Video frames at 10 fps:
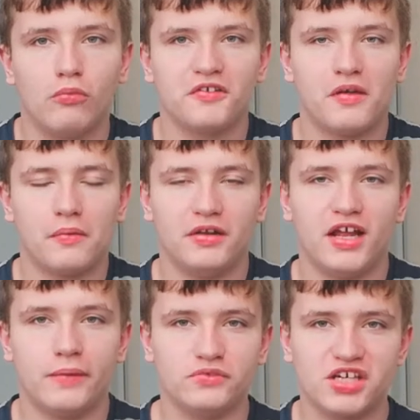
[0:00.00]
What's everybody?
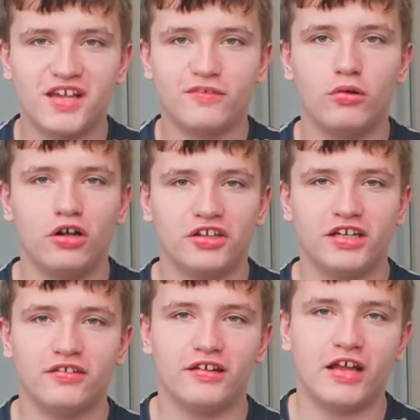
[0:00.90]
I really am Jay's World,
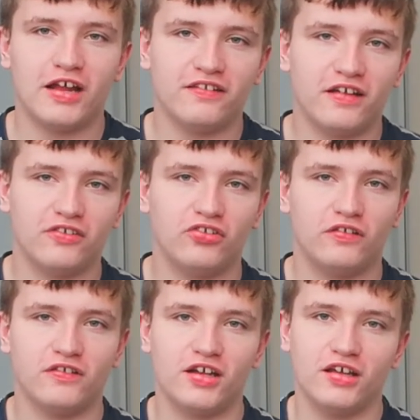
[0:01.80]
and I, decided to do
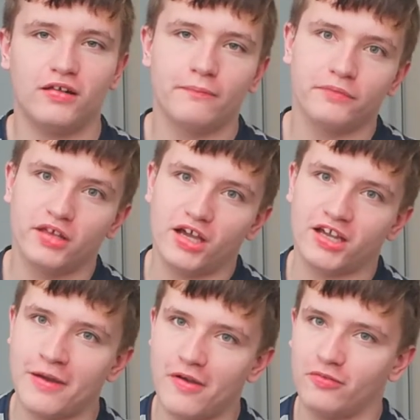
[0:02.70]
today
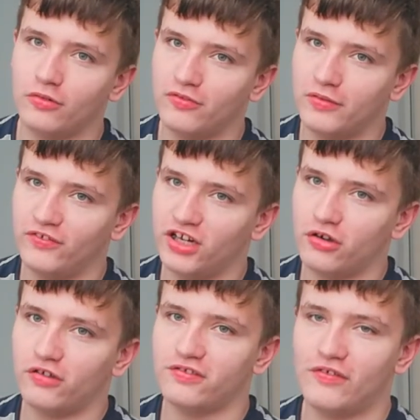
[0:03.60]
get ready with me video
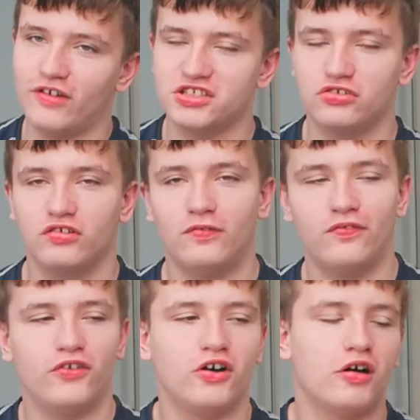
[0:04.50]
because I never actually done this
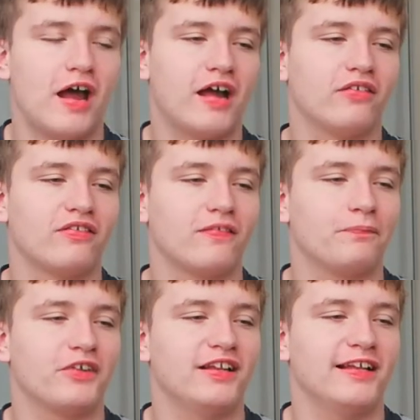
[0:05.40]
before, and
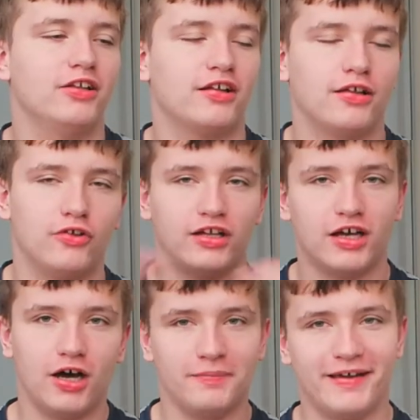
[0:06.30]
clearly look, look like a
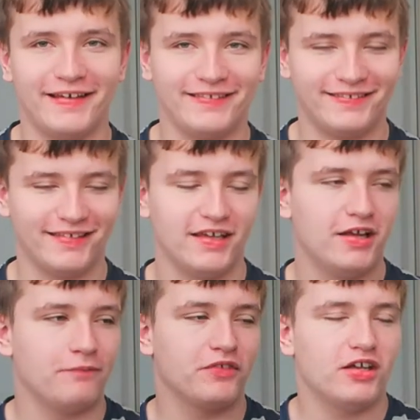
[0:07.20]
hot
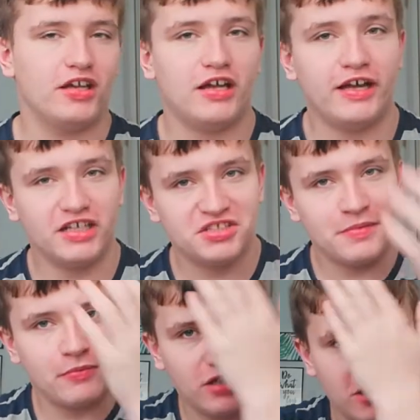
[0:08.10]
mess. I actually
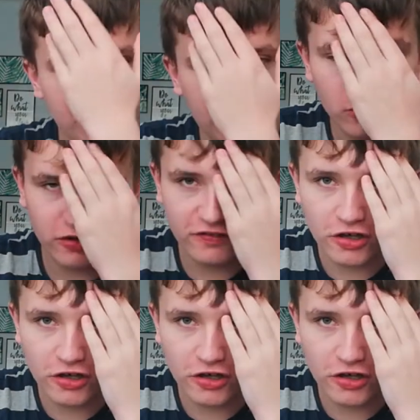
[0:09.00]
remember when I used the words